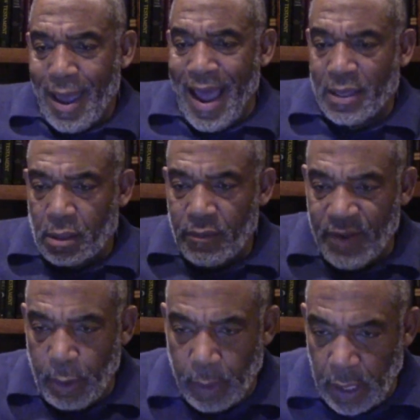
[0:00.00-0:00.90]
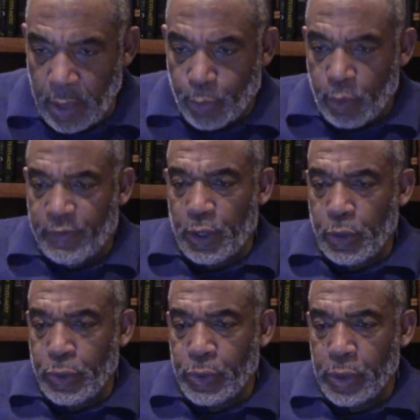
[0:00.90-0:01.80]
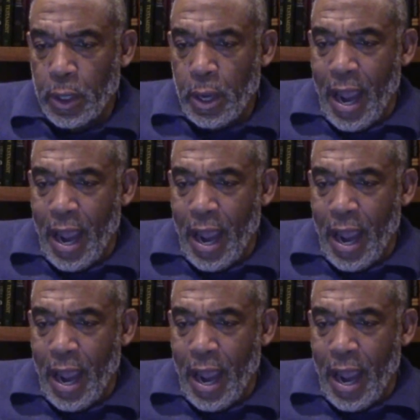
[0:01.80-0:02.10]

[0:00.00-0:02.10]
has some very liberal views,